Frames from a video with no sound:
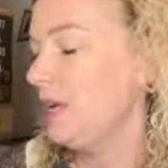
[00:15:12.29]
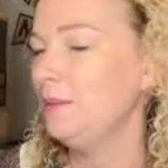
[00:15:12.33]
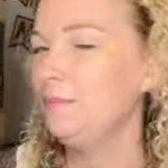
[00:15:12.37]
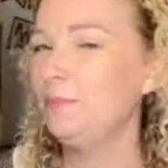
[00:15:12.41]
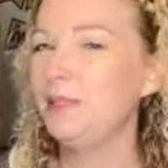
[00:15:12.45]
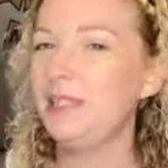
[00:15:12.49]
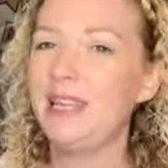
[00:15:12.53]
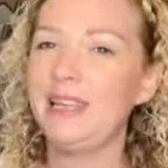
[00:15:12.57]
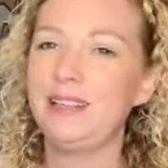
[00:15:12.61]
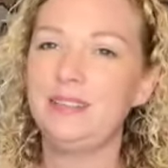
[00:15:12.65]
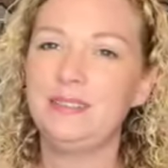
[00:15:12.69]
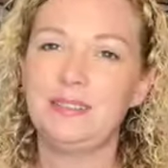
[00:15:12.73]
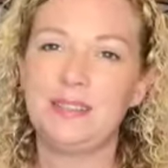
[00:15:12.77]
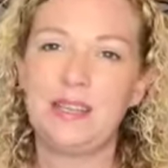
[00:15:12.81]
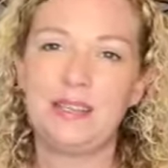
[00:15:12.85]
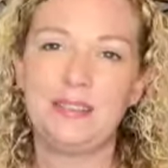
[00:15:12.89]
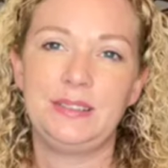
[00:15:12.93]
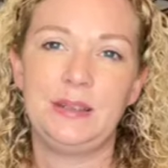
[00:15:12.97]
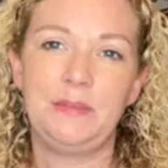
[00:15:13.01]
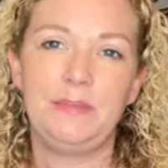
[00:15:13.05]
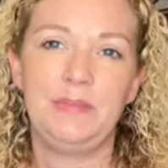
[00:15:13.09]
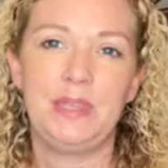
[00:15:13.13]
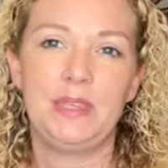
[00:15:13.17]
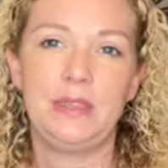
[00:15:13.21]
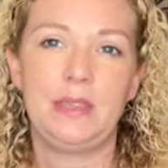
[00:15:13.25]
but that is not
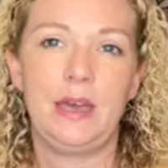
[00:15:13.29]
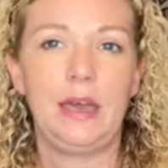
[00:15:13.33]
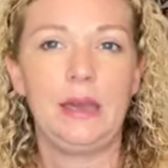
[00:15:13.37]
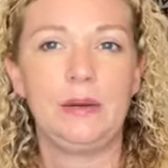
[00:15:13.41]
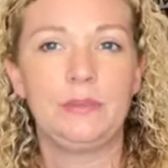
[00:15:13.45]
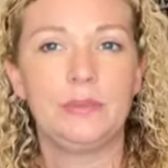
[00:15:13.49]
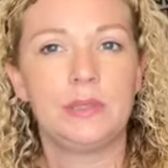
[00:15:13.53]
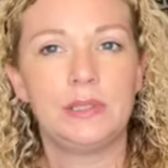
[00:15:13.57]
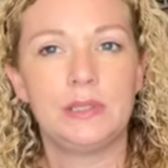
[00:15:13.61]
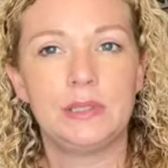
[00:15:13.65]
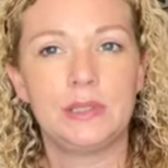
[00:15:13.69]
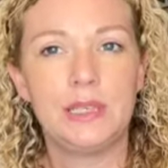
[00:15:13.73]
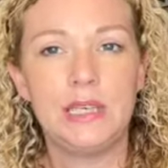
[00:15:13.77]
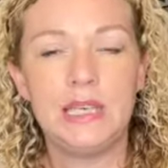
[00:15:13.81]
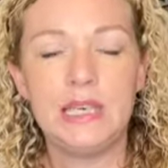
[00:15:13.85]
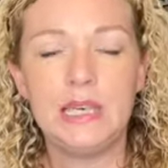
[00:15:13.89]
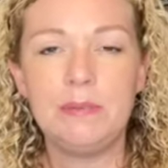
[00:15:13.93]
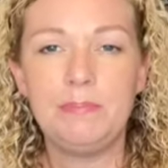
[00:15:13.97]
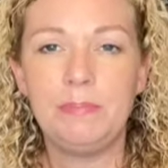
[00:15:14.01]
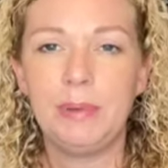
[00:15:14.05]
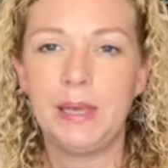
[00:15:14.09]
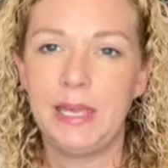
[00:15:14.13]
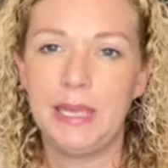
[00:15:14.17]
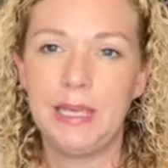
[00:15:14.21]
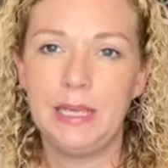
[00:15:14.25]
something that I would
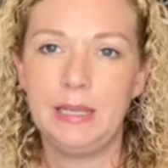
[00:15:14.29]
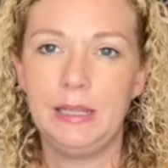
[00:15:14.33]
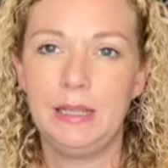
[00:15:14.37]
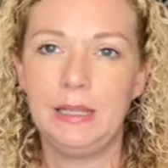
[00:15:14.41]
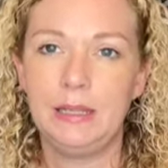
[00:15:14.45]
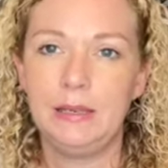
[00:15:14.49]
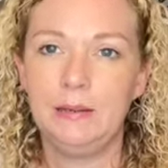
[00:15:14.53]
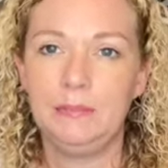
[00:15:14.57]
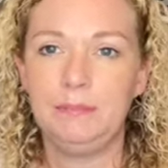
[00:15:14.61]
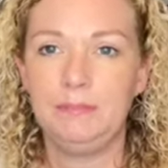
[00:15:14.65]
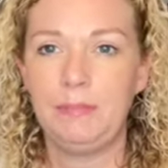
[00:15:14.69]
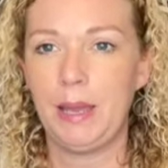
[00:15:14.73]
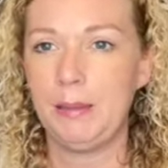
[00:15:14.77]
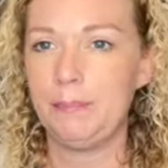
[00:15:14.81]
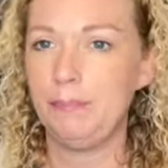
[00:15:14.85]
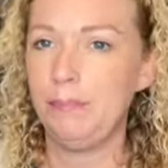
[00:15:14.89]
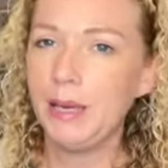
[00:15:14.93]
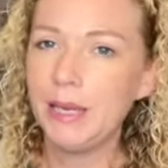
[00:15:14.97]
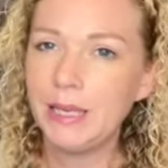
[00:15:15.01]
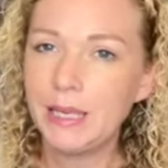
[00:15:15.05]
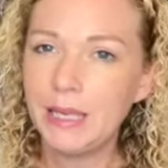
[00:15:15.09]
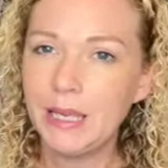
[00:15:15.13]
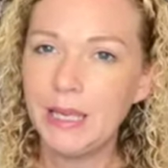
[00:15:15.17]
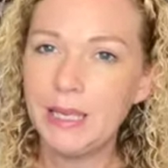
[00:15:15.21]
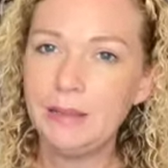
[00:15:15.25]
keep in my
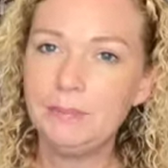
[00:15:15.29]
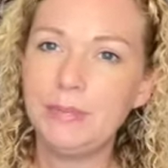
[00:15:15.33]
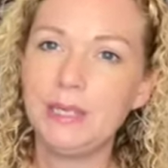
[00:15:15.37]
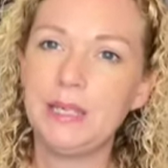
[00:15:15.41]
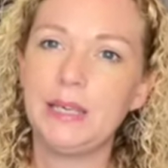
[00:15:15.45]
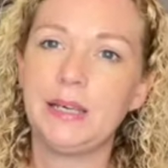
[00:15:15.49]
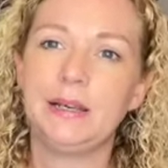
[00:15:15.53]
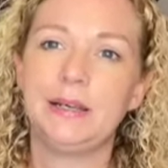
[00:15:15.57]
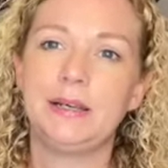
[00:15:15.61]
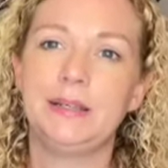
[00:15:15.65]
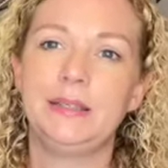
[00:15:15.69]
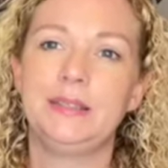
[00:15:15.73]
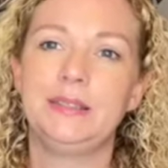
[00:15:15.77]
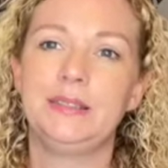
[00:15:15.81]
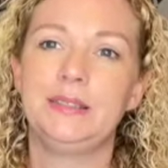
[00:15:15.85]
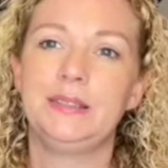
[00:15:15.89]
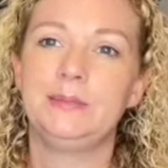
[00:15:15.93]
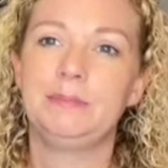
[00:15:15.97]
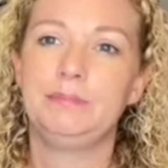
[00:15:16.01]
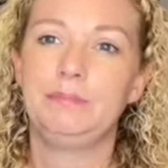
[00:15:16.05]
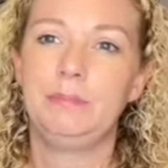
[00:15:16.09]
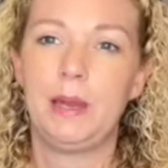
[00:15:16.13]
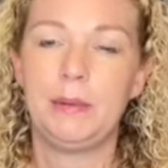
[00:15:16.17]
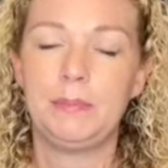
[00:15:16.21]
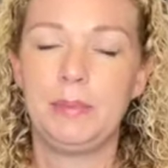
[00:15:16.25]
bucket because
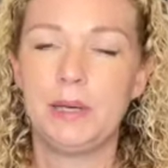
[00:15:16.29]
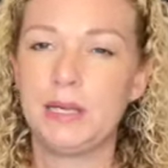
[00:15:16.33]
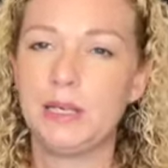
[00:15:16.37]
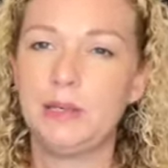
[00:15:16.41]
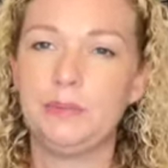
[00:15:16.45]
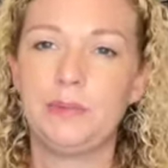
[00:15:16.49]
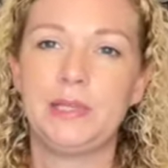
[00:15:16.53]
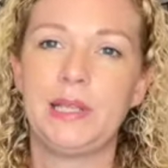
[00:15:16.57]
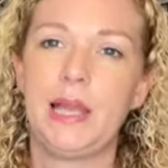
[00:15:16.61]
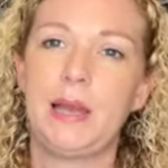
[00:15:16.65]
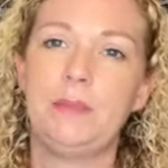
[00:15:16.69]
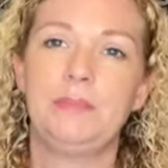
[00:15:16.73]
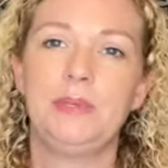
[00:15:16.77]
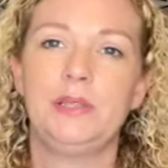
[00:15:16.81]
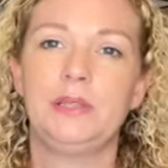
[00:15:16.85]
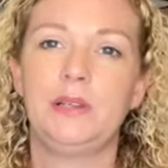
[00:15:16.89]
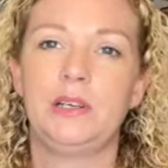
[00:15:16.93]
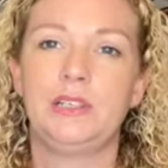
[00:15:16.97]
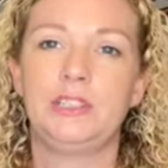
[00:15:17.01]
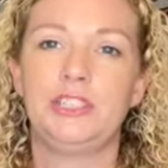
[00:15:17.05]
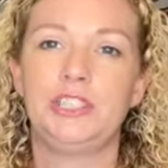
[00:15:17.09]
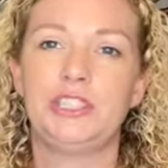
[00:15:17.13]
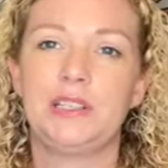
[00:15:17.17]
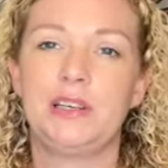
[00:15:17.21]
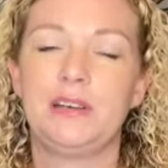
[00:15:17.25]
my bucket would not be
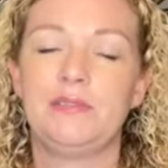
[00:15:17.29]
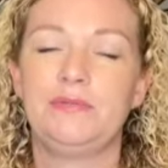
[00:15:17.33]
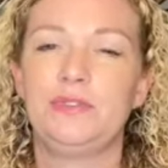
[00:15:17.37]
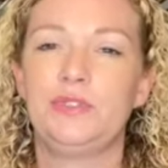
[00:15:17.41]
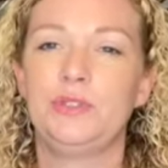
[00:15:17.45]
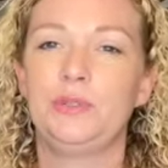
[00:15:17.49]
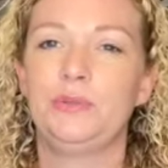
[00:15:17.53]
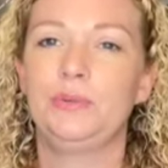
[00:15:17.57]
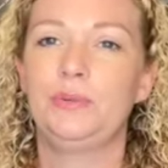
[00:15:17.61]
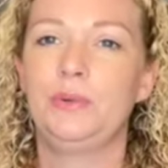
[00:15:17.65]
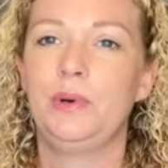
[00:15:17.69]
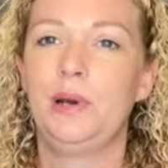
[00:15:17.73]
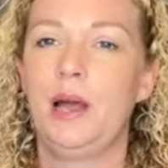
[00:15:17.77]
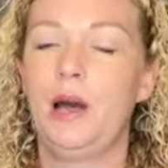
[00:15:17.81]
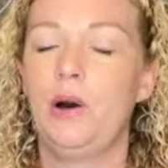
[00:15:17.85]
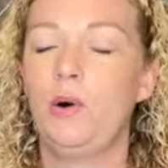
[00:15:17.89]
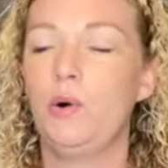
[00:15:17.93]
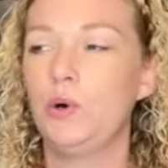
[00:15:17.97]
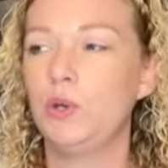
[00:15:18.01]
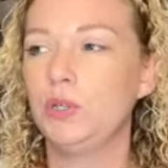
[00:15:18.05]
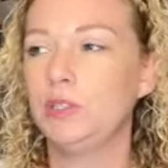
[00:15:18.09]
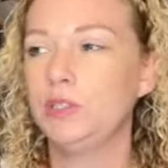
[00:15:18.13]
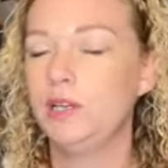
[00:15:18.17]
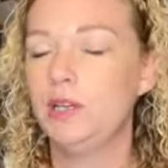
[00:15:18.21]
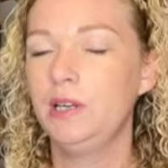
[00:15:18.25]
large enough to
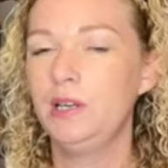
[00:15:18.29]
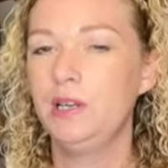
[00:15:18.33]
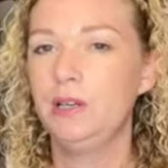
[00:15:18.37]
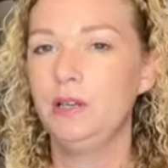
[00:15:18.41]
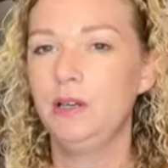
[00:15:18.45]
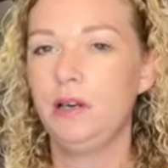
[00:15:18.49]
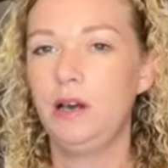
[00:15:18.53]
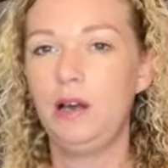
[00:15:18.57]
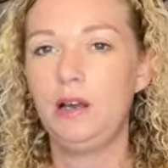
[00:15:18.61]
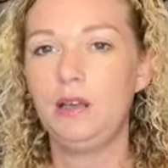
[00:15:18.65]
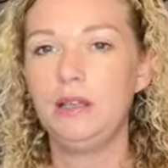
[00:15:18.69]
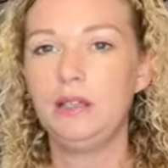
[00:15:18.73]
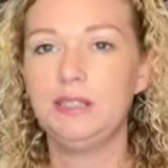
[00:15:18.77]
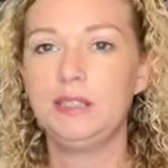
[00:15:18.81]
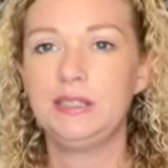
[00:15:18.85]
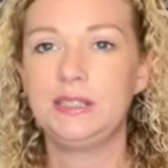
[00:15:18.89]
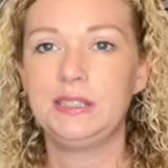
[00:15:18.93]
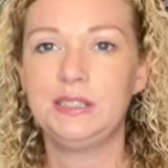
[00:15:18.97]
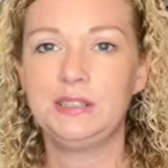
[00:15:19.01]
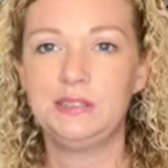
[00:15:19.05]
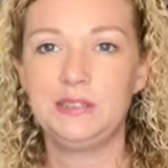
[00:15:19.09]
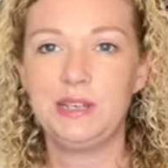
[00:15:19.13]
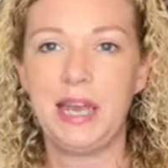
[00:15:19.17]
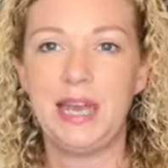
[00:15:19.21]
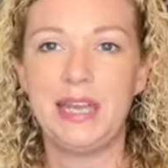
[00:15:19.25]
hold all the
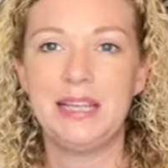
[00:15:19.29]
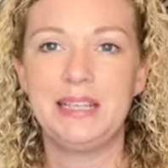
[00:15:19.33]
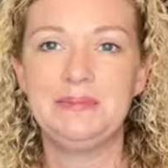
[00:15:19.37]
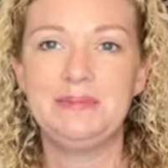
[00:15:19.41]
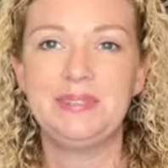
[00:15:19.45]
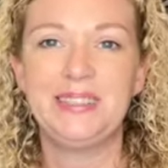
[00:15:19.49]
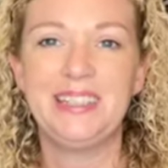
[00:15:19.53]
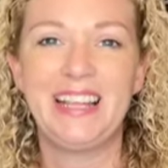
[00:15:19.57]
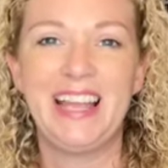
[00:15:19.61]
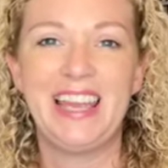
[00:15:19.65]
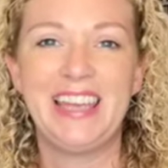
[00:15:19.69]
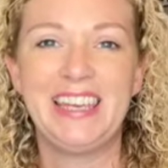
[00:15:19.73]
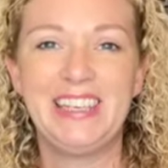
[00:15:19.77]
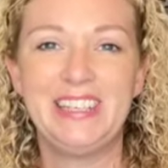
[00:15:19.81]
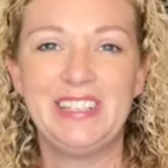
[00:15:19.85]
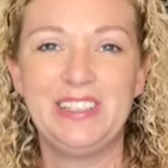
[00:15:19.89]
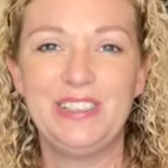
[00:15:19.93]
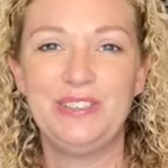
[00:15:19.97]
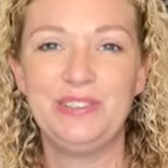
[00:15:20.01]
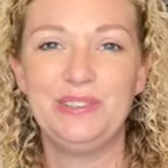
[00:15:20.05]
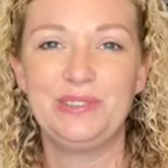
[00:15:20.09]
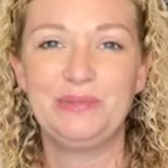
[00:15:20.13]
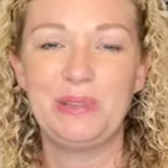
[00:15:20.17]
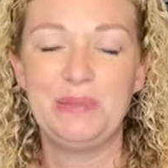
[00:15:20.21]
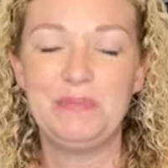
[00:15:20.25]
sensory items that I could
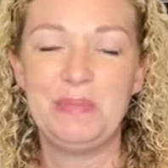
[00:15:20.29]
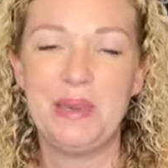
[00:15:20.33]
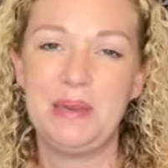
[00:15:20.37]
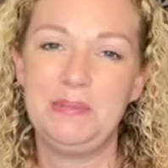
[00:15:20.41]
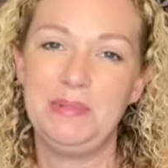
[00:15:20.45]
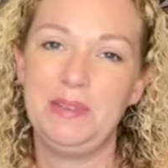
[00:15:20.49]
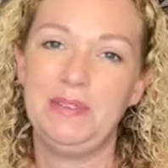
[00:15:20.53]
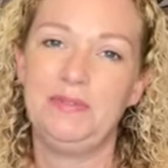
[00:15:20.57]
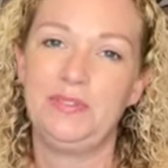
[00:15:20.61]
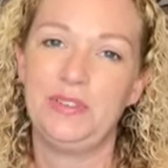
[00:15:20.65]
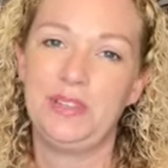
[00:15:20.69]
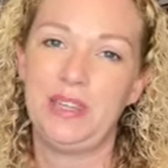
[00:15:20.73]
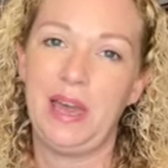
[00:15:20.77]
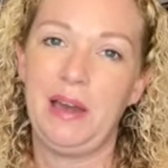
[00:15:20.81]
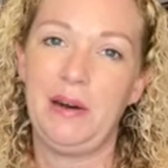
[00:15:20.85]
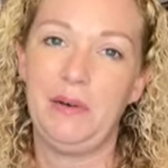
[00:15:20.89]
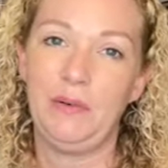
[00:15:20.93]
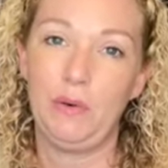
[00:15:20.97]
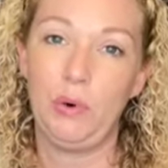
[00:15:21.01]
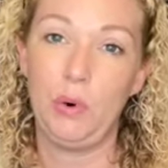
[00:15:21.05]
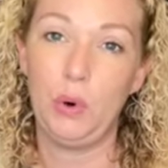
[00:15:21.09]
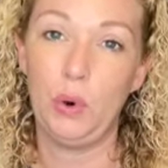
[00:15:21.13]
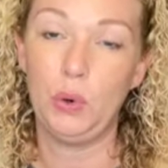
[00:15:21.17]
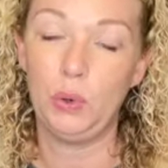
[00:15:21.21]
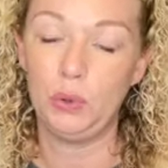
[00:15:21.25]
use with baby for that
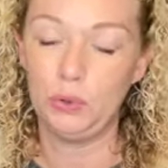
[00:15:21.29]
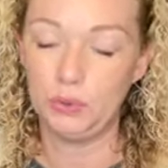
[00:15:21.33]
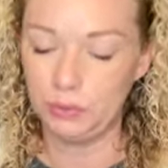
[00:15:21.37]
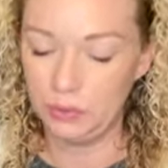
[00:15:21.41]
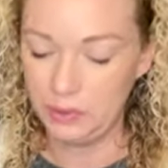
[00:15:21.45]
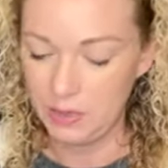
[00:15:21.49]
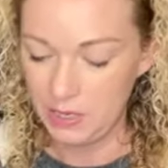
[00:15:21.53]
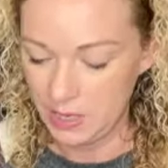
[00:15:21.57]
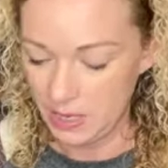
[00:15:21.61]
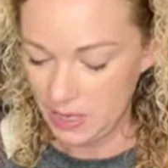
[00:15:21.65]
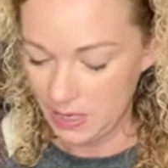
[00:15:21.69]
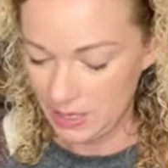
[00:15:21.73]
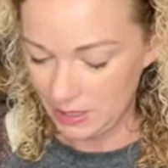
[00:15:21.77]
whole